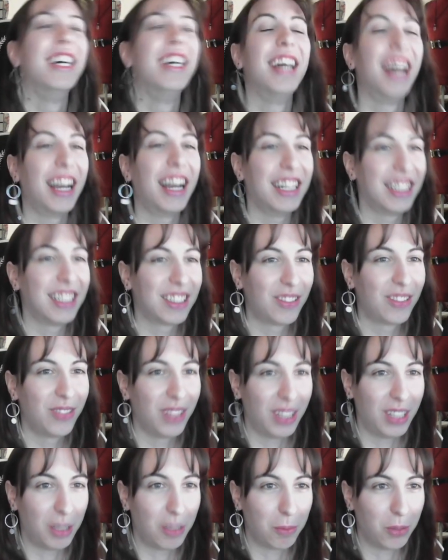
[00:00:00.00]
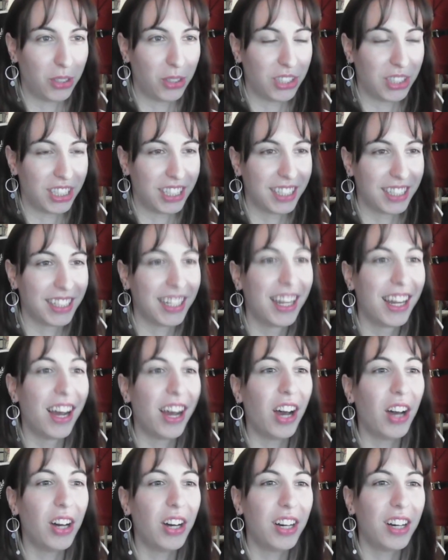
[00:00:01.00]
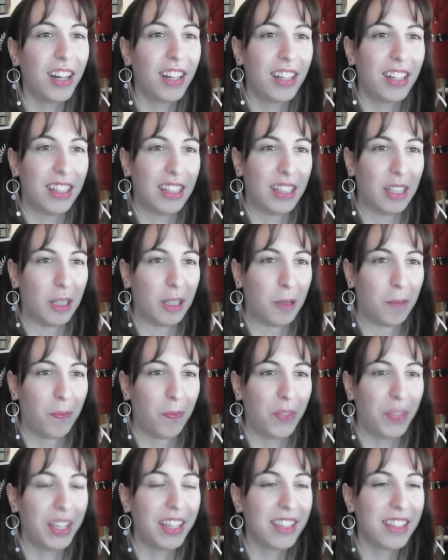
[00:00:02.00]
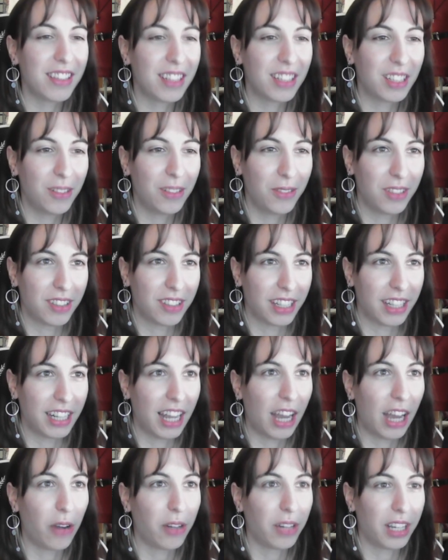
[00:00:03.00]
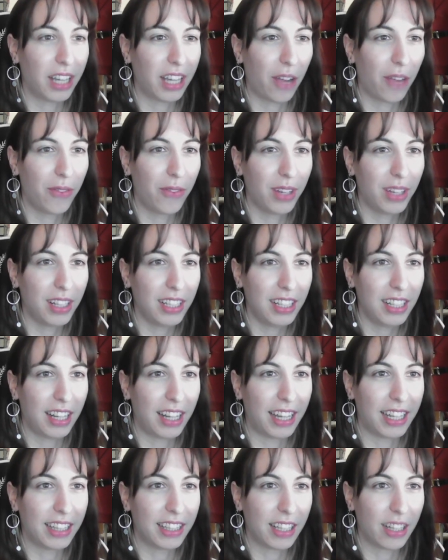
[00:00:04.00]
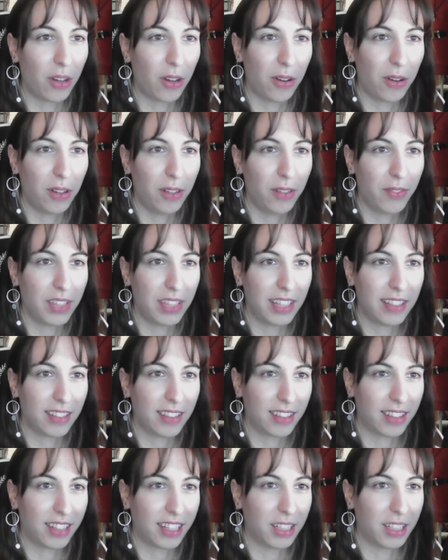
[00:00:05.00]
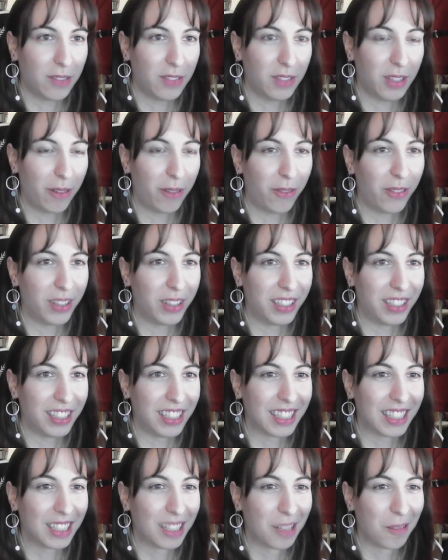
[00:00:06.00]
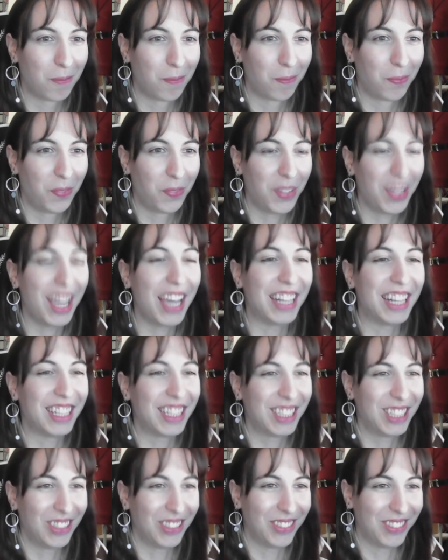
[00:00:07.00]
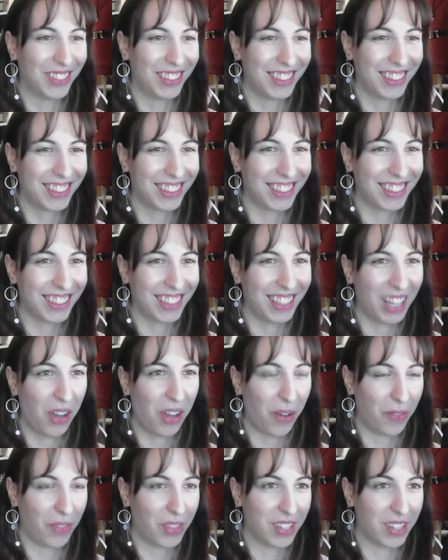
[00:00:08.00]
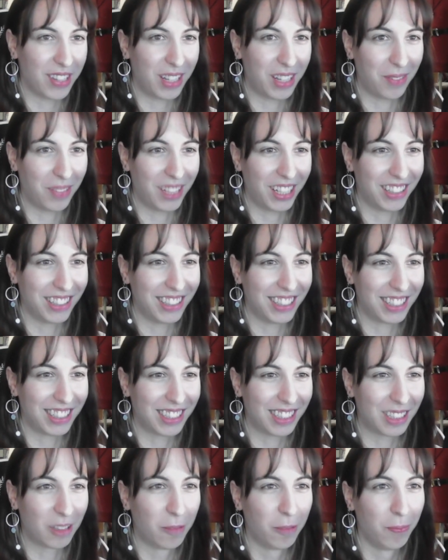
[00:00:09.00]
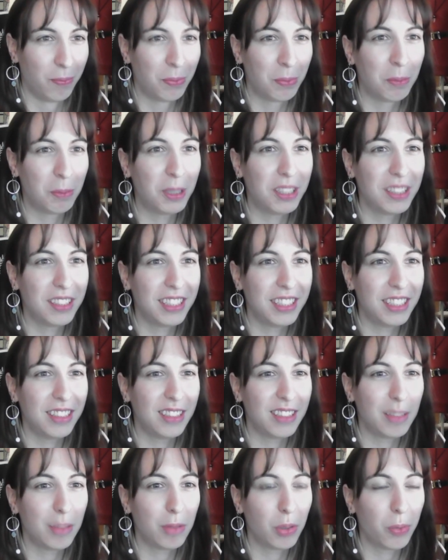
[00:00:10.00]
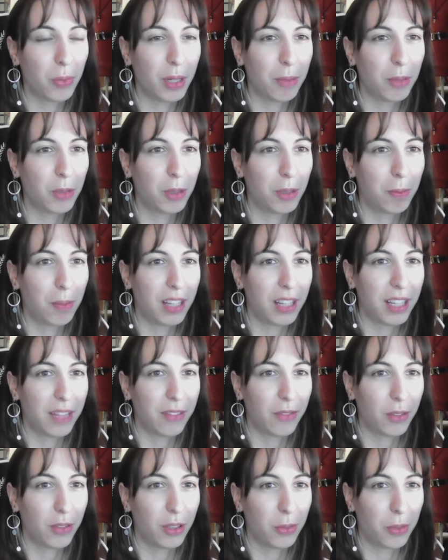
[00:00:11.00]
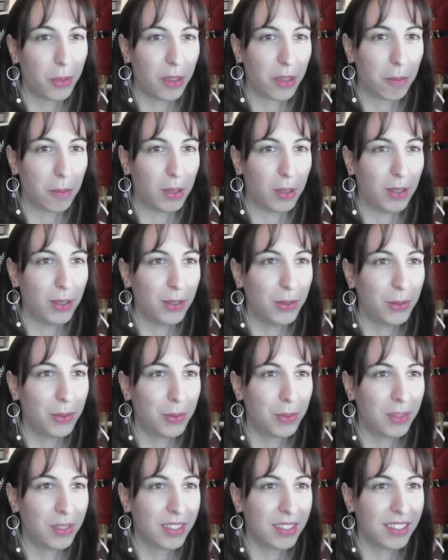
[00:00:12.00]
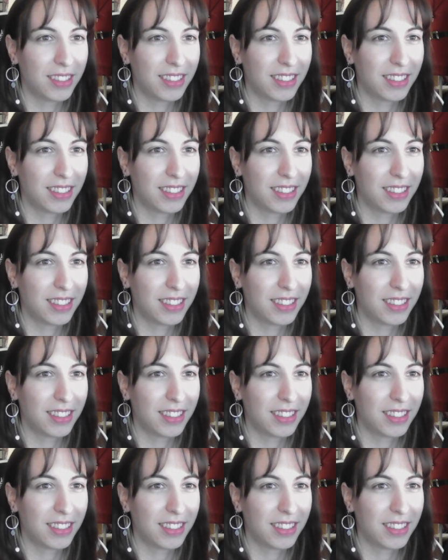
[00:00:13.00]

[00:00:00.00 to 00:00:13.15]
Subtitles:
I just really appreciate it. Ah, and that's a different side. Okay, I really like that all of these are kind of different attitudes of the same character. Because here it seems way more playful with the balloons.